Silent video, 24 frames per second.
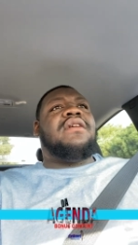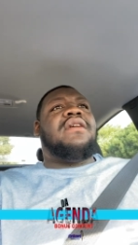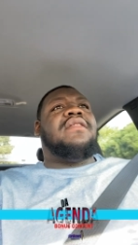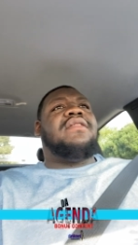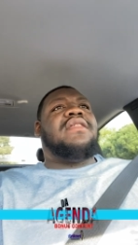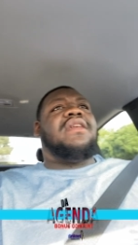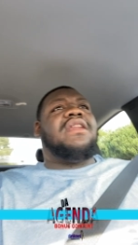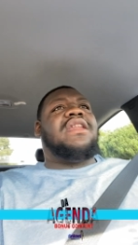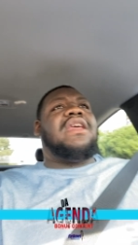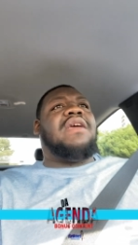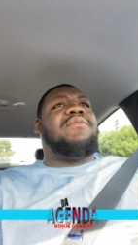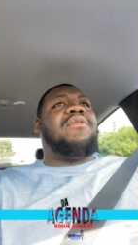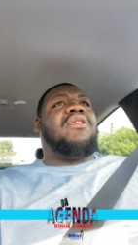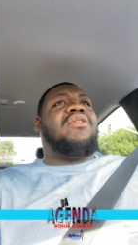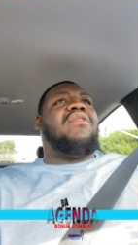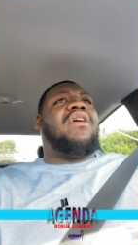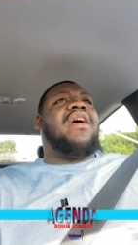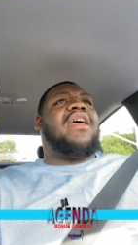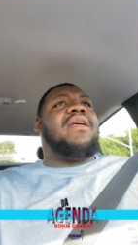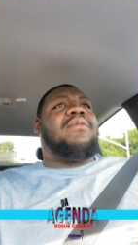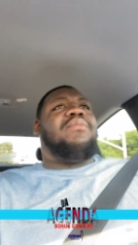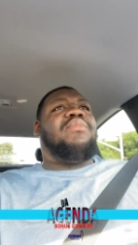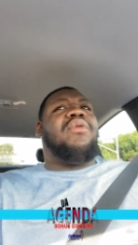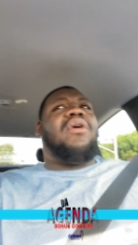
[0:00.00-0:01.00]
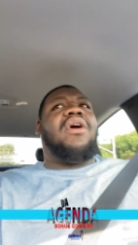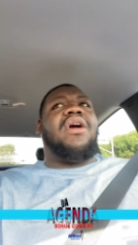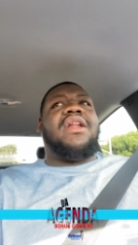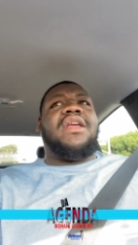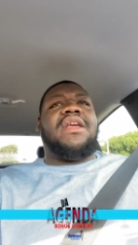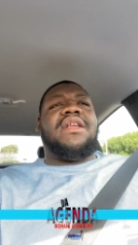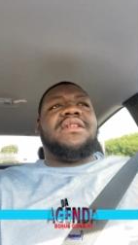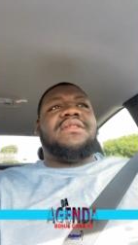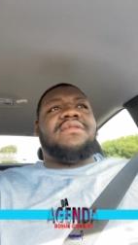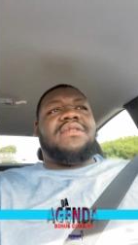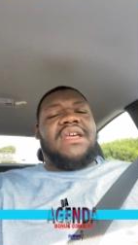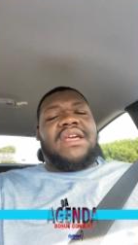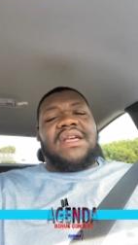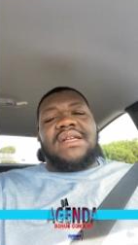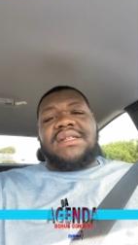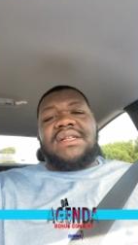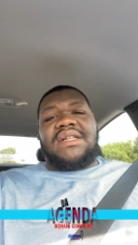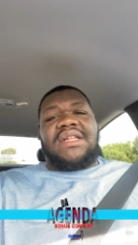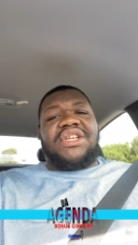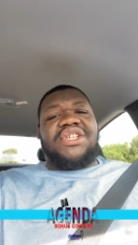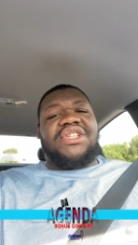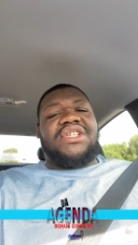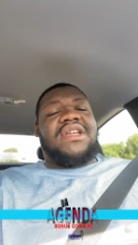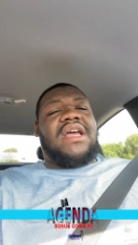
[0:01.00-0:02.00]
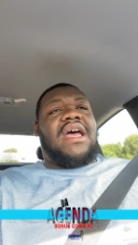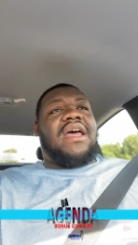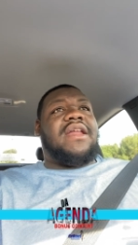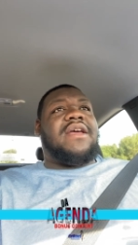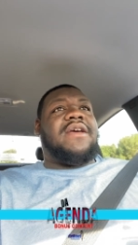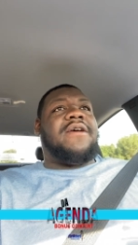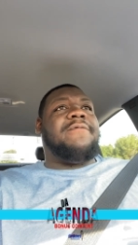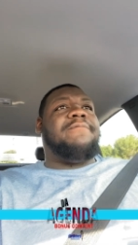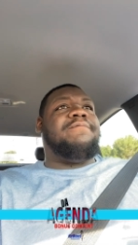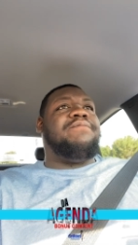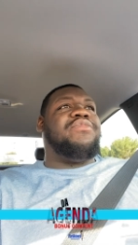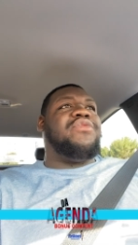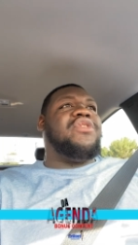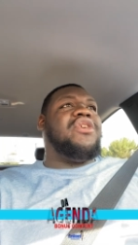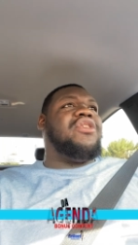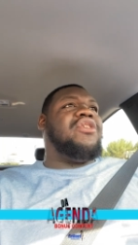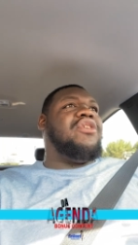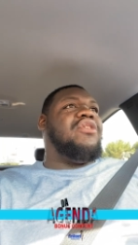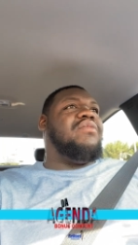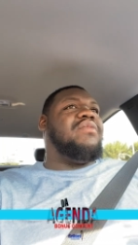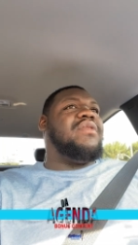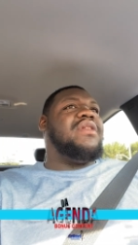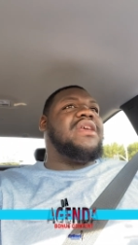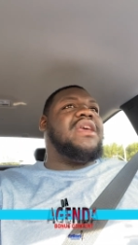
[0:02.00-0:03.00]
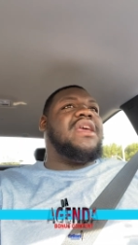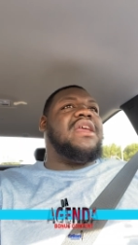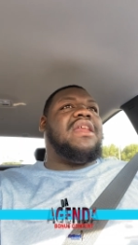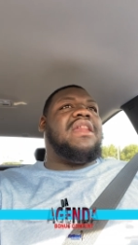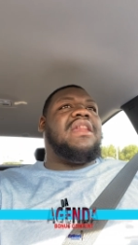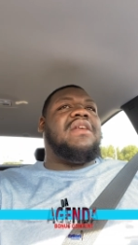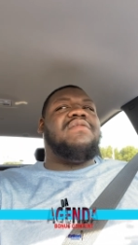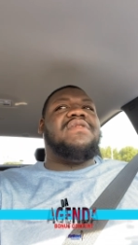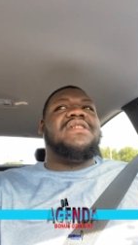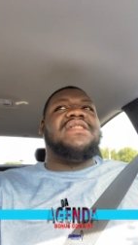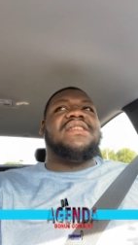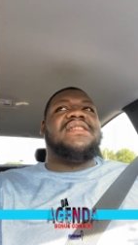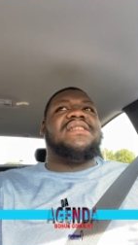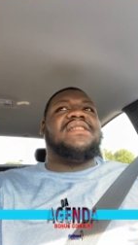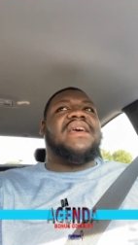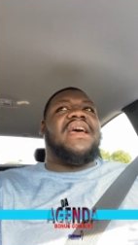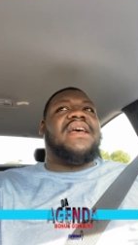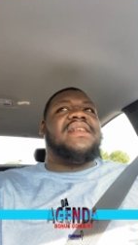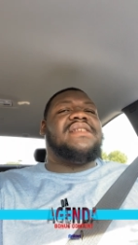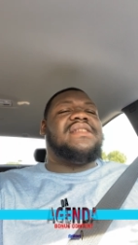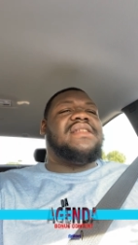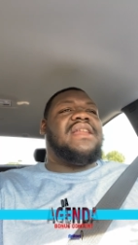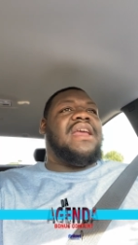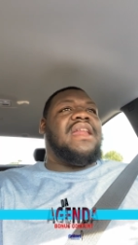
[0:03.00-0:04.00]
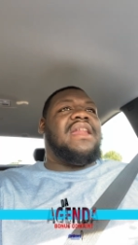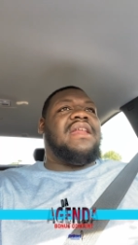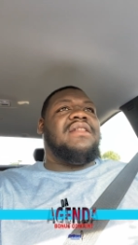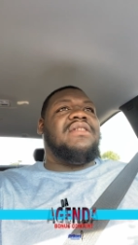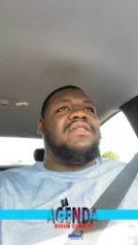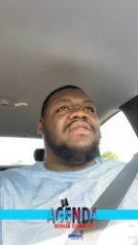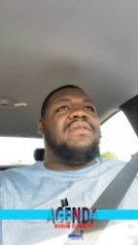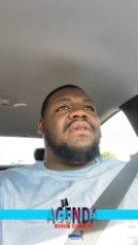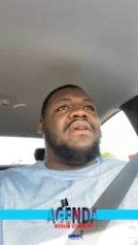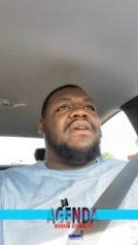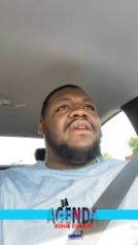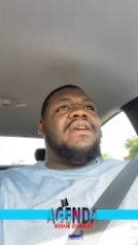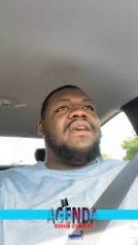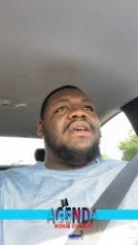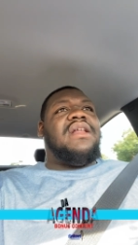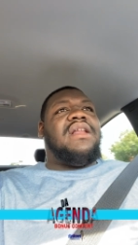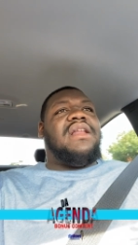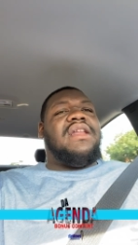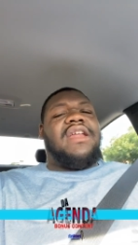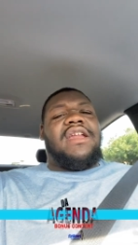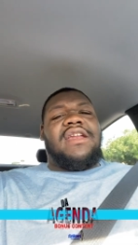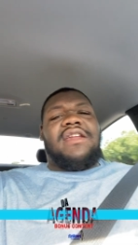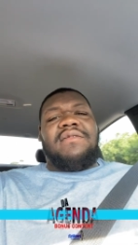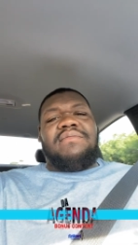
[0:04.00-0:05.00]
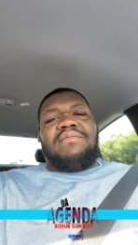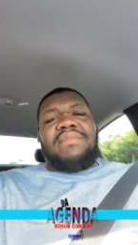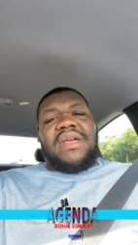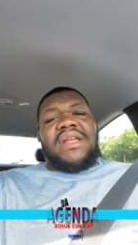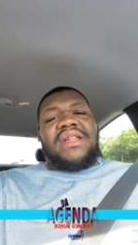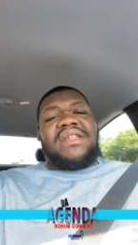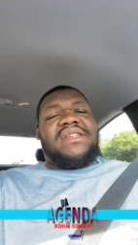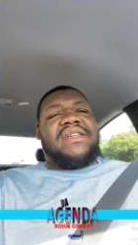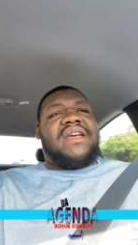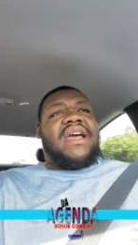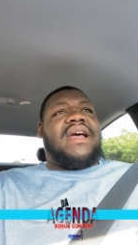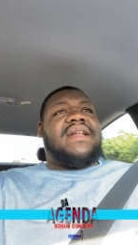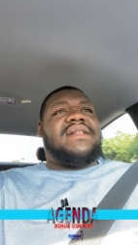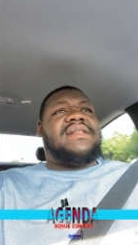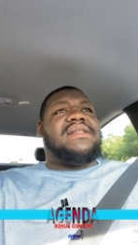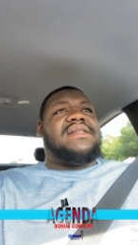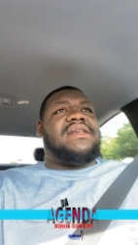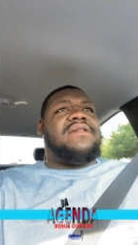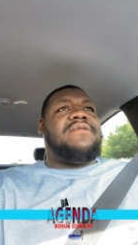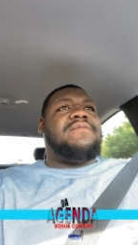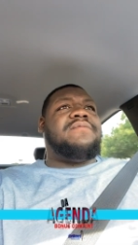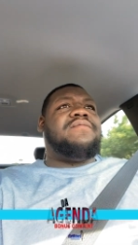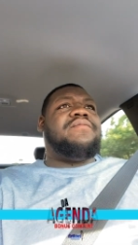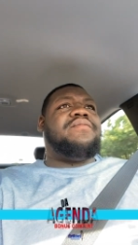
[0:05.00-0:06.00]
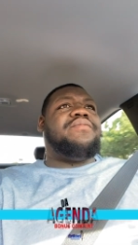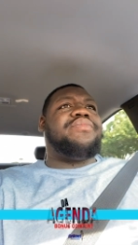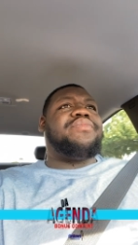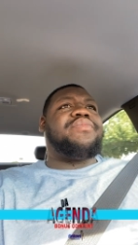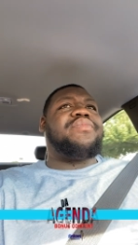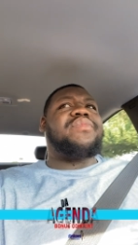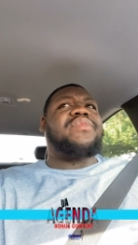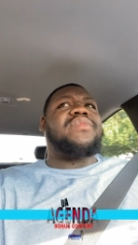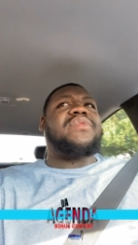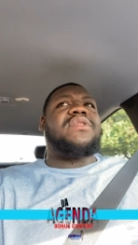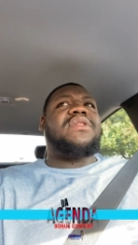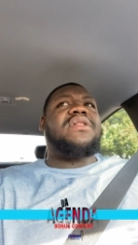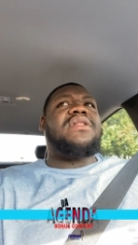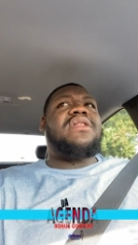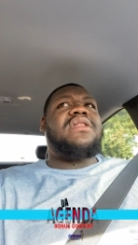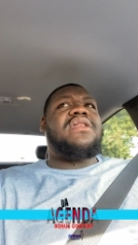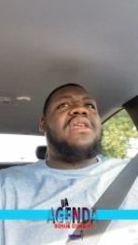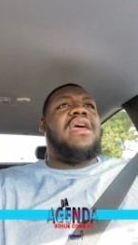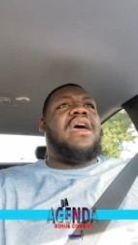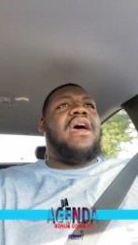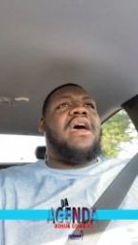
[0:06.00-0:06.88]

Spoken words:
the Democratic Party instantly shot up. When Kennedy was assassinated, Lyndon B. Johnson